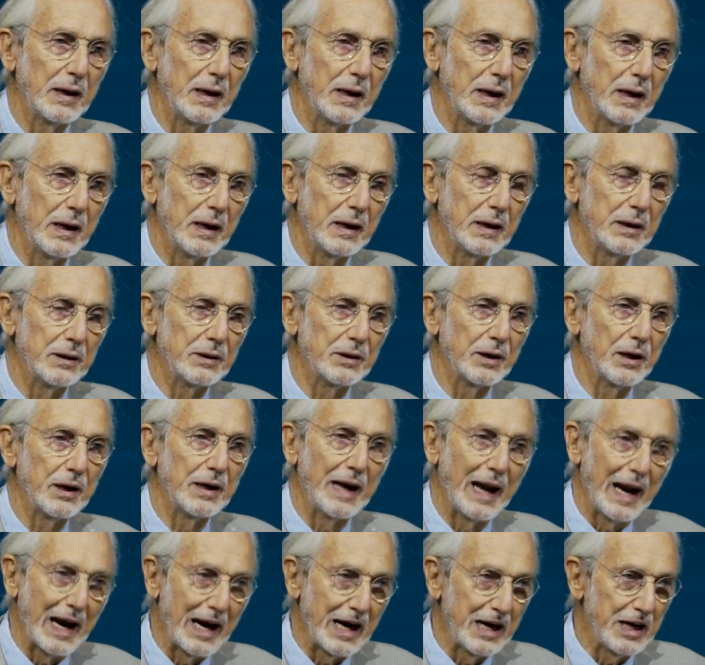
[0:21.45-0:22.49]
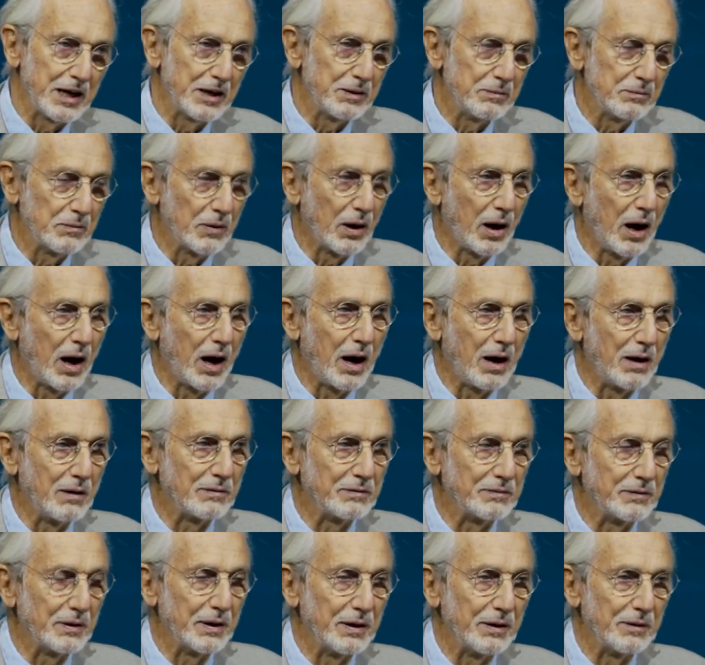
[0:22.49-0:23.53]
in the name
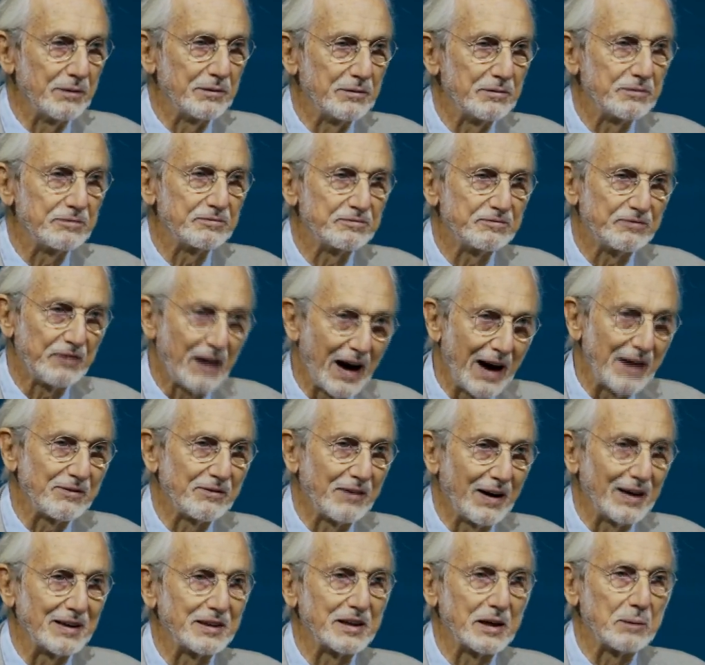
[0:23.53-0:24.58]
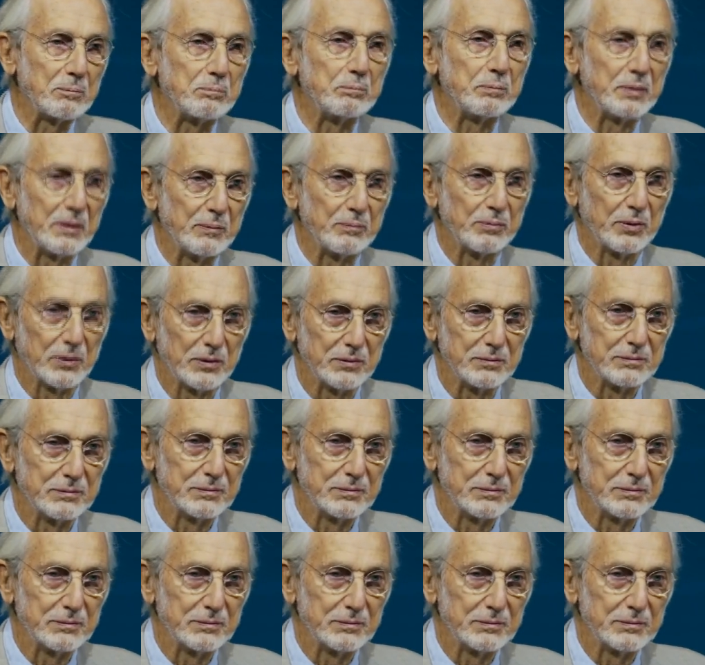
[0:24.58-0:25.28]
of 500 people.